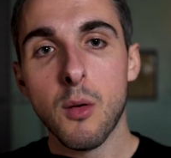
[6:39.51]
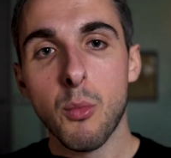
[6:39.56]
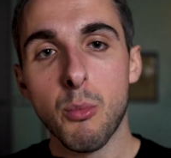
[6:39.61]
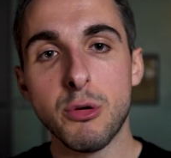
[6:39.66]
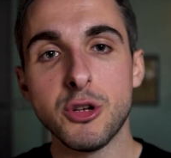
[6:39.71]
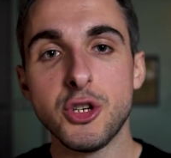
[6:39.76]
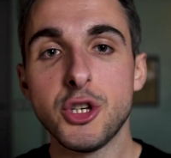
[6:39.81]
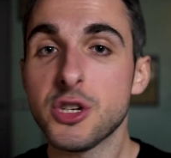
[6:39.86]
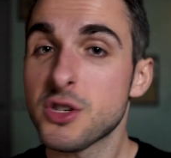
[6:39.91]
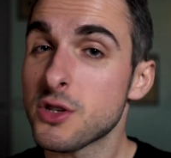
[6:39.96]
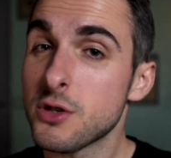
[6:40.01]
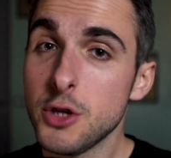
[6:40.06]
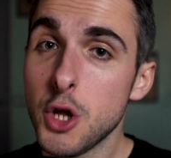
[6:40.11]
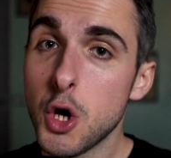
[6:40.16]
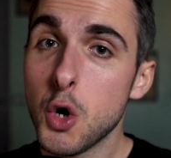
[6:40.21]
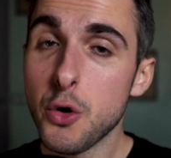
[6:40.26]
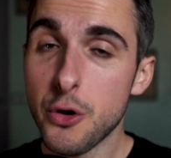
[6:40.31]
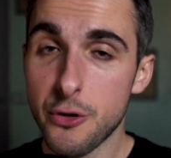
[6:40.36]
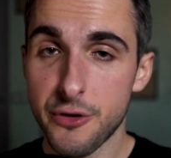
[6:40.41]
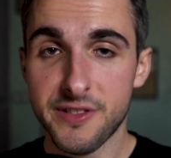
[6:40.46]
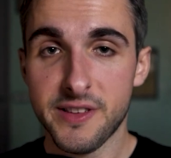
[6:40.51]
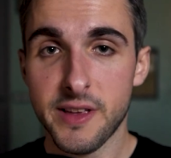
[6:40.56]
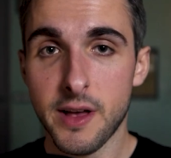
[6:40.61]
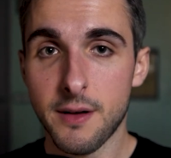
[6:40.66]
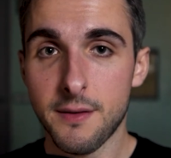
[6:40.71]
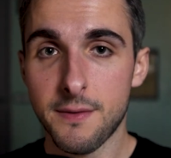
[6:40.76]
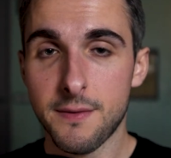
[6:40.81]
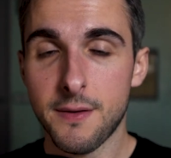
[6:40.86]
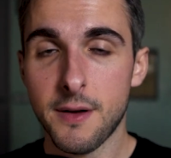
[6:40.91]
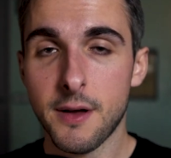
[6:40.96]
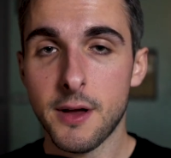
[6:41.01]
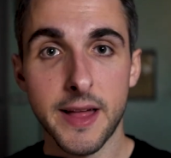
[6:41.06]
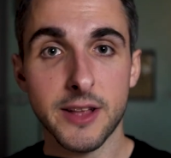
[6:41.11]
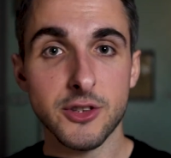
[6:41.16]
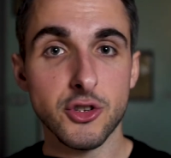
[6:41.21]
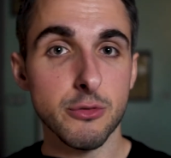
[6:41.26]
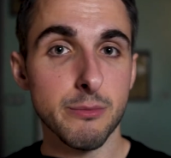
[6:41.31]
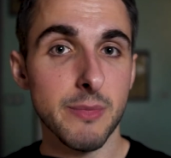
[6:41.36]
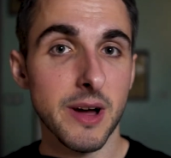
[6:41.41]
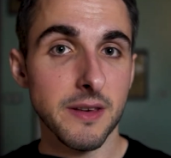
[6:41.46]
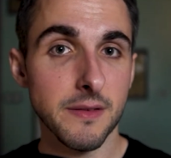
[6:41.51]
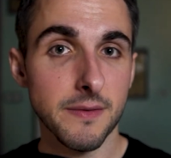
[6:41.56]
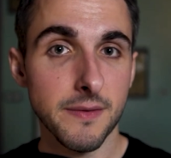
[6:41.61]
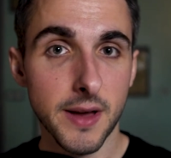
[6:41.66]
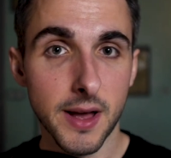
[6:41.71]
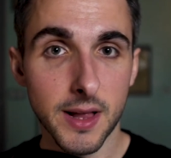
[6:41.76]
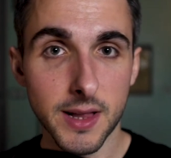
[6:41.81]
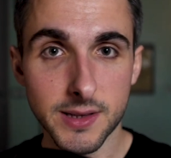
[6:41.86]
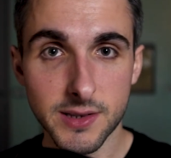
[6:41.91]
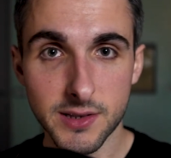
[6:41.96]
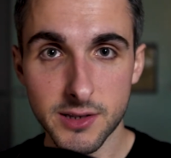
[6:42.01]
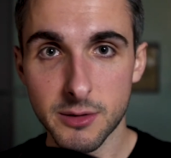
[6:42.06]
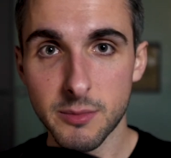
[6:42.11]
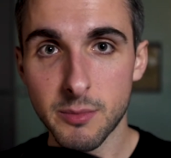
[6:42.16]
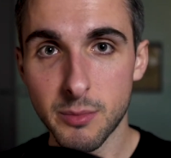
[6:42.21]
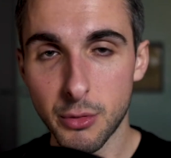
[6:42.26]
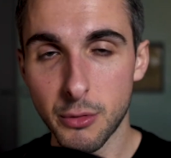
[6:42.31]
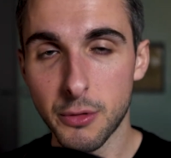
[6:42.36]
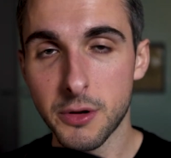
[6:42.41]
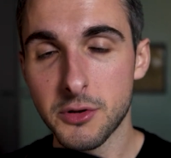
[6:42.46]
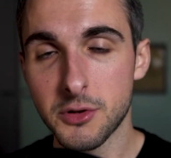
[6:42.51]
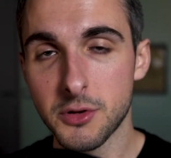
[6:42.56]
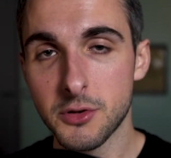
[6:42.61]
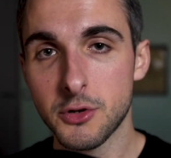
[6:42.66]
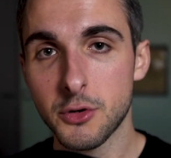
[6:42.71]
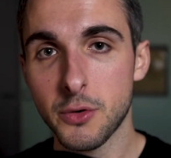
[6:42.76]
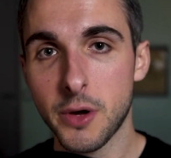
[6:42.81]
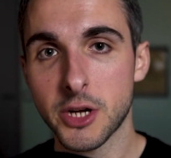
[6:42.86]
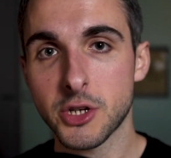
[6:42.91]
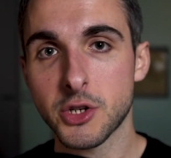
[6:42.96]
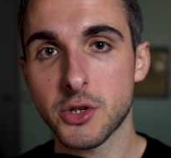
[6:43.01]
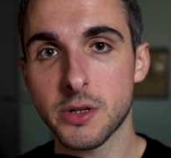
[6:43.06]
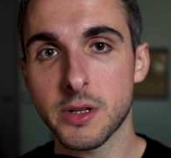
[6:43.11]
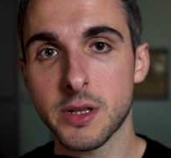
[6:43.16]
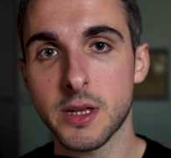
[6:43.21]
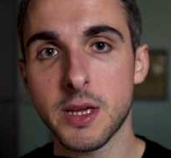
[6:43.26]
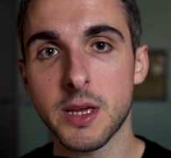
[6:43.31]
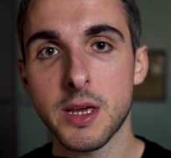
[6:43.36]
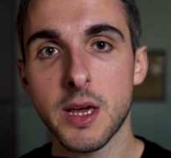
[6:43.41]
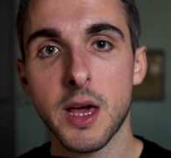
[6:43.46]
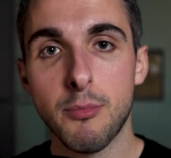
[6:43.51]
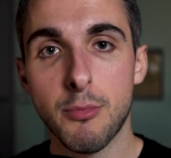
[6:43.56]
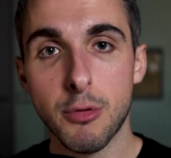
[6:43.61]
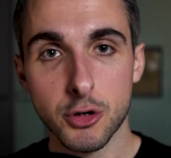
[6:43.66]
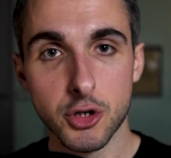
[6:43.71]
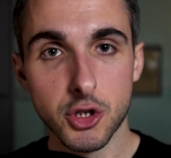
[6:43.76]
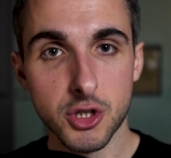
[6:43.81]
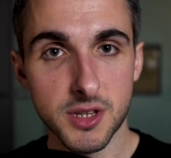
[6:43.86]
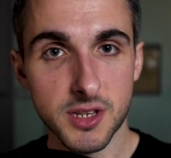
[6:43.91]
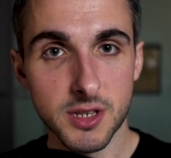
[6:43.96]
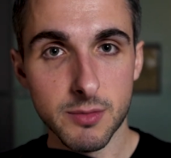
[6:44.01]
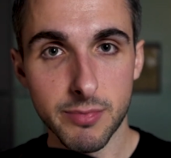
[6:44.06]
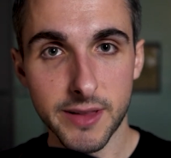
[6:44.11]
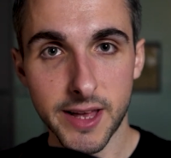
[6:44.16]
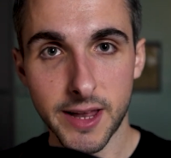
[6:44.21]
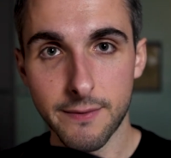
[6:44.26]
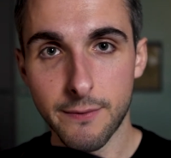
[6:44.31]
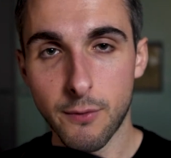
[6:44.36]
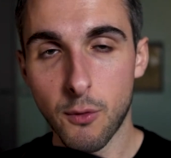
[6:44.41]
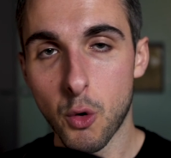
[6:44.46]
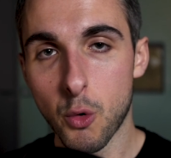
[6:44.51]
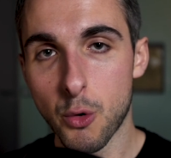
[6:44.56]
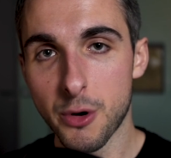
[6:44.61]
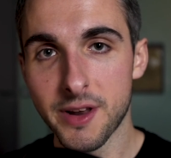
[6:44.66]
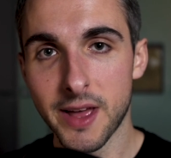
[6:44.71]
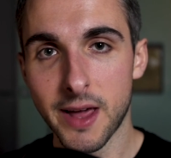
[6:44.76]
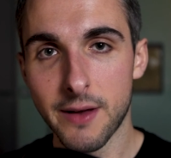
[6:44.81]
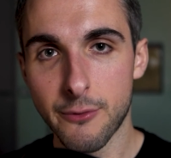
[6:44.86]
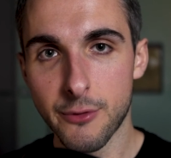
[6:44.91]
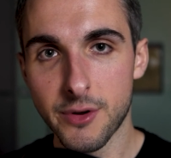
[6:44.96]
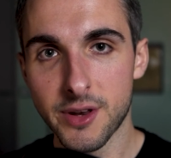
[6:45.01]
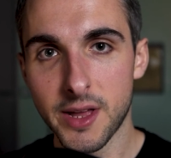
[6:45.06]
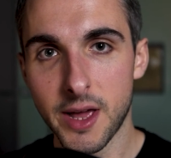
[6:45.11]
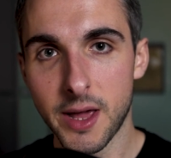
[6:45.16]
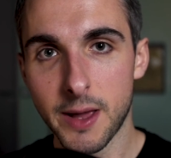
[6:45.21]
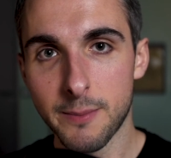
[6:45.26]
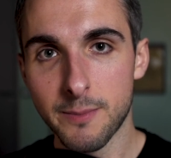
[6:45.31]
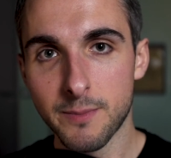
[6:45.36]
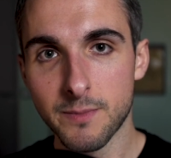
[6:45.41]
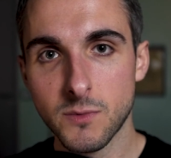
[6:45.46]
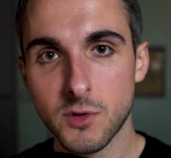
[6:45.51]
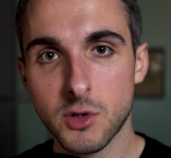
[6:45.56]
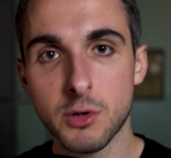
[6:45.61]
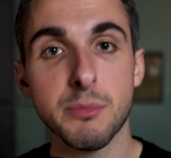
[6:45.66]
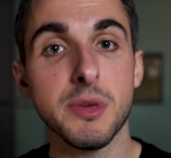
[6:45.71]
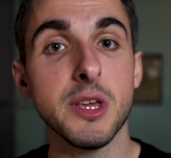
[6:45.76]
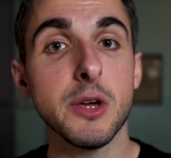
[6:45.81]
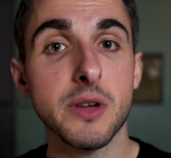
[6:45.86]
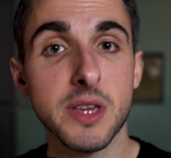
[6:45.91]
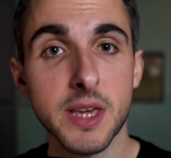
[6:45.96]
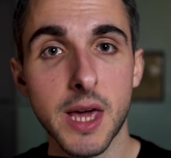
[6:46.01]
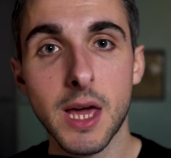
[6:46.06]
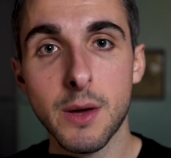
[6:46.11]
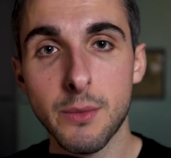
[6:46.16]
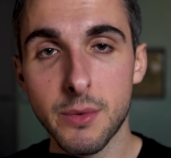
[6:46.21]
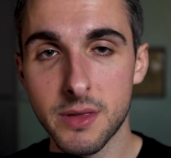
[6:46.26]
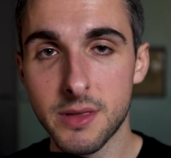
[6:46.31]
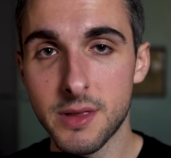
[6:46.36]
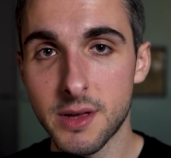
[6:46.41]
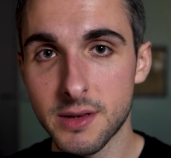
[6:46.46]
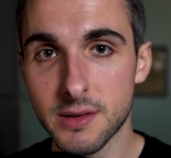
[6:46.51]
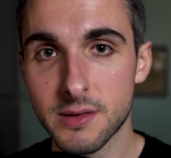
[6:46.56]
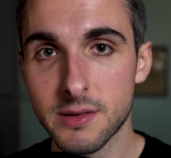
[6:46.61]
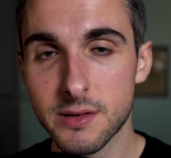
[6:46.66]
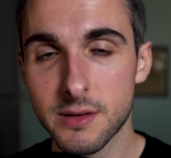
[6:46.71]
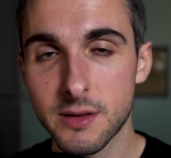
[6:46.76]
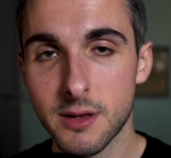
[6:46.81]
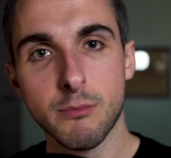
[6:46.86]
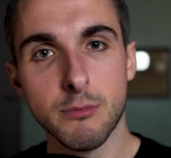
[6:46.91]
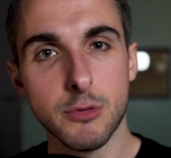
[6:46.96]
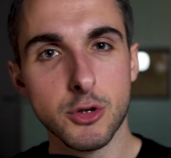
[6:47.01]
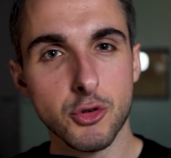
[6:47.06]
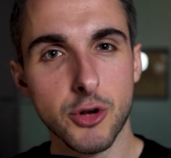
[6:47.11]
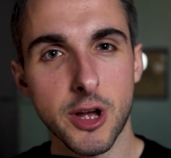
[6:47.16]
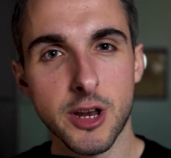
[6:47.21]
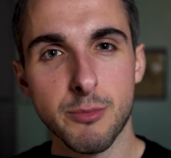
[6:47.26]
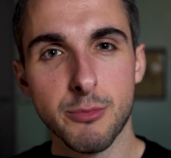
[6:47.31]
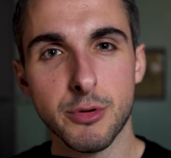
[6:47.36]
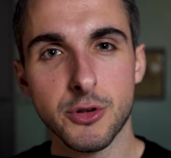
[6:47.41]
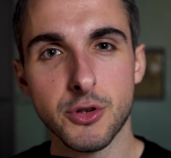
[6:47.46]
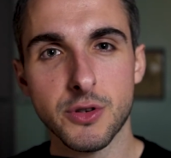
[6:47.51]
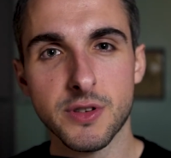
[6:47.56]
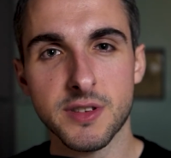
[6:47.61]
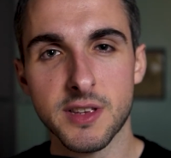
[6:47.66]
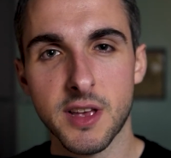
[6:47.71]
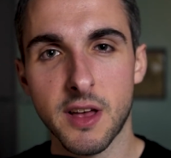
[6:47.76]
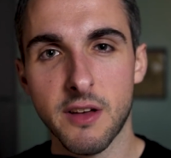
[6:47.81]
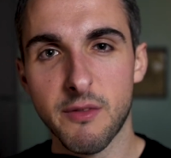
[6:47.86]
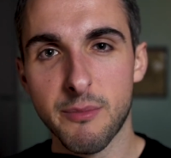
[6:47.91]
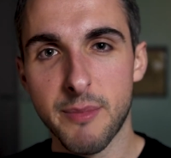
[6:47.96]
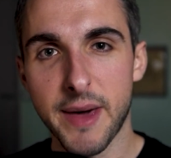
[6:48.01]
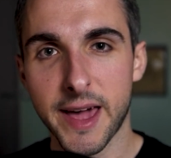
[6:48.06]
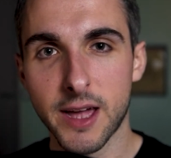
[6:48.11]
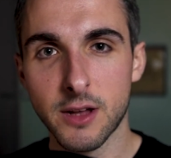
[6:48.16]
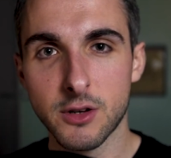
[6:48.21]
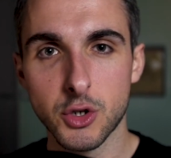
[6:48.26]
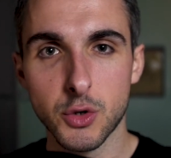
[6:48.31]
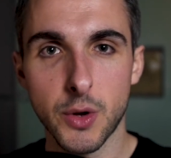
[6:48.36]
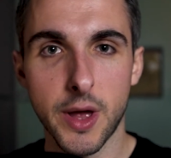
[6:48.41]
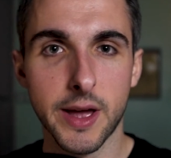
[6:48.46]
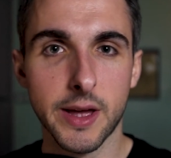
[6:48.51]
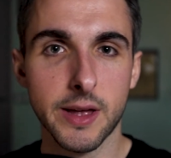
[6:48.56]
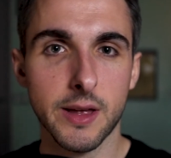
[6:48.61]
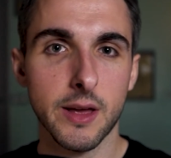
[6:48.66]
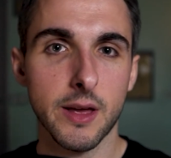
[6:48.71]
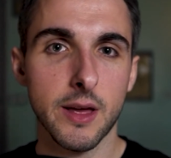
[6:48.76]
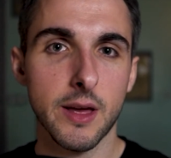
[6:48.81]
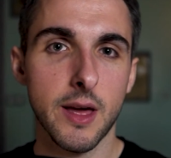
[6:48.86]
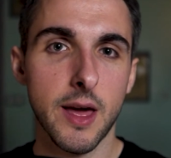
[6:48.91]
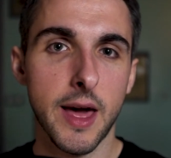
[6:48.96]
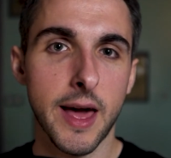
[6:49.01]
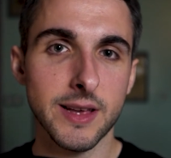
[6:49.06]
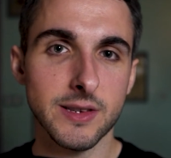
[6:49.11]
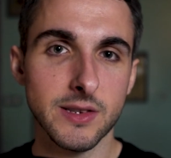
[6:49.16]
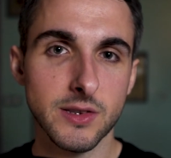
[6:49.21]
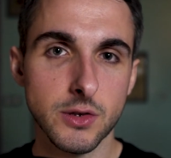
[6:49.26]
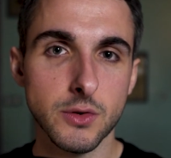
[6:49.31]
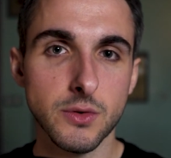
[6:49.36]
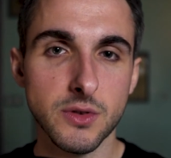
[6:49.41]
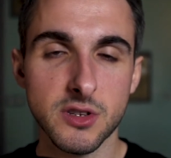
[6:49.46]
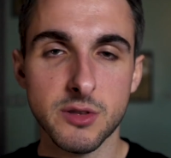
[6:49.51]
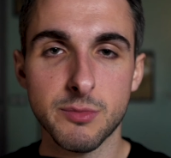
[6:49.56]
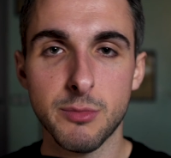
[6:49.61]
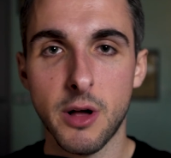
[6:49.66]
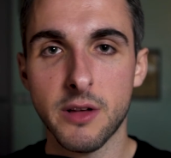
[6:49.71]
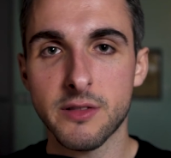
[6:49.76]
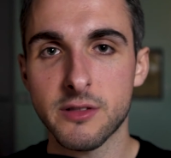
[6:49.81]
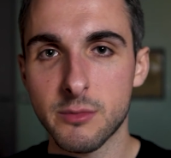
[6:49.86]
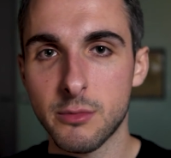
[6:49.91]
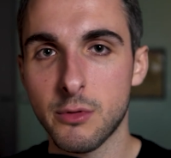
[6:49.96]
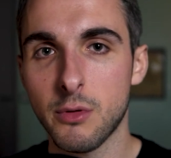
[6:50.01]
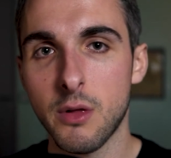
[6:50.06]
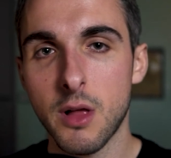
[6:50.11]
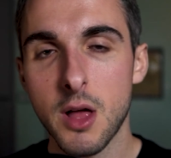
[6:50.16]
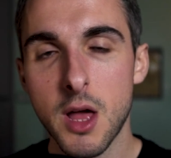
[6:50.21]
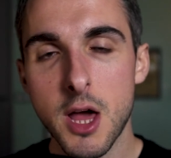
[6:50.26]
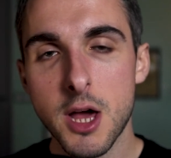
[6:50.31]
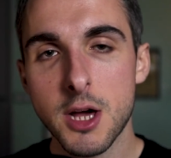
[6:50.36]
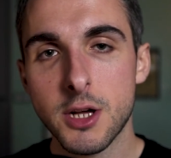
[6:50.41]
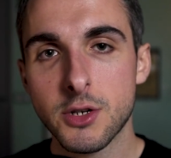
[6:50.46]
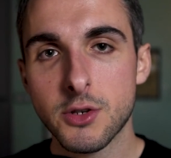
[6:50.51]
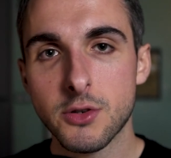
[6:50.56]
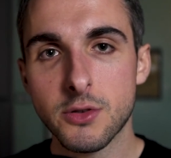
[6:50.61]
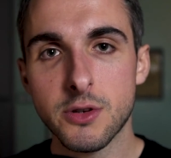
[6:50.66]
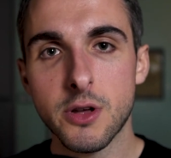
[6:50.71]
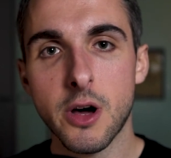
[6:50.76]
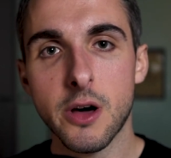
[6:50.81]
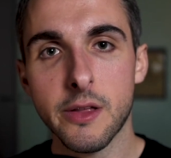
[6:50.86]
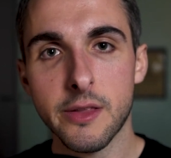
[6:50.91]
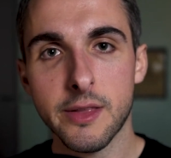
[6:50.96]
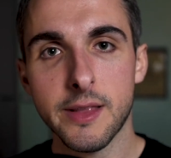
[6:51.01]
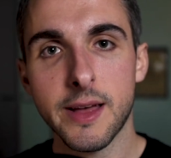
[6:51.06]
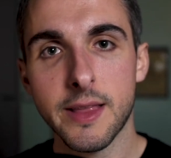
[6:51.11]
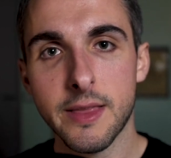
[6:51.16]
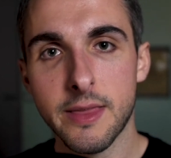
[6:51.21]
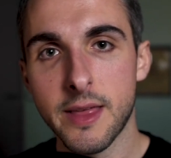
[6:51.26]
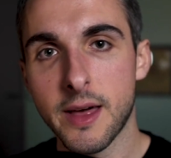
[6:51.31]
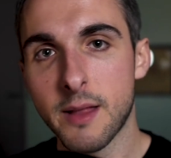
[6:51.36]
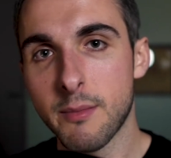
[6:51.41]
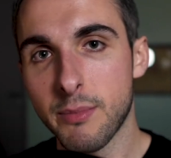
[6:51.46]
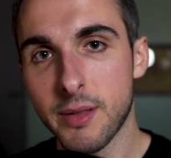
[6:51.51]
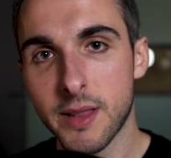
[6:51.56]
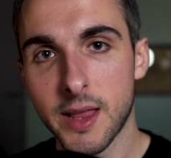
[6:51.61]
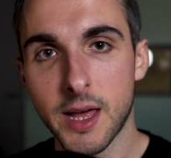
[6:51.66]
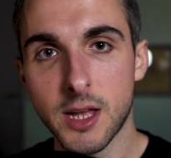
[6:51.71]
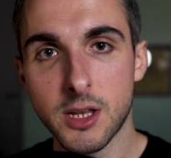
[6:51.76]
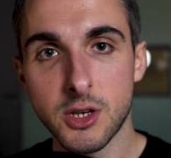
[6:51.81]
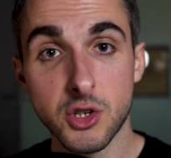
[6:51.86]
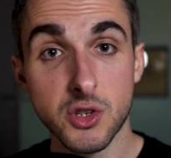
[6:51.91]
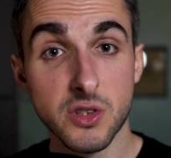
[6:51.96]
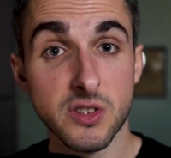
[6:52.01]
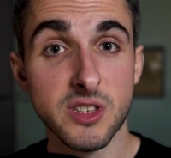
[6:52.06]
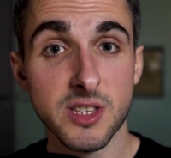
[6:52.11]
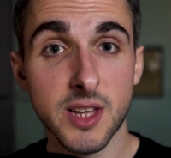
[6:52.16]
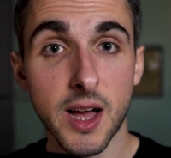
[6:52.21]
But just know yourself and that you might fail at some point to actually push this plan forward every day. So be okay with this, but try to put yourself back on track as soon as possible. Do not let that plan just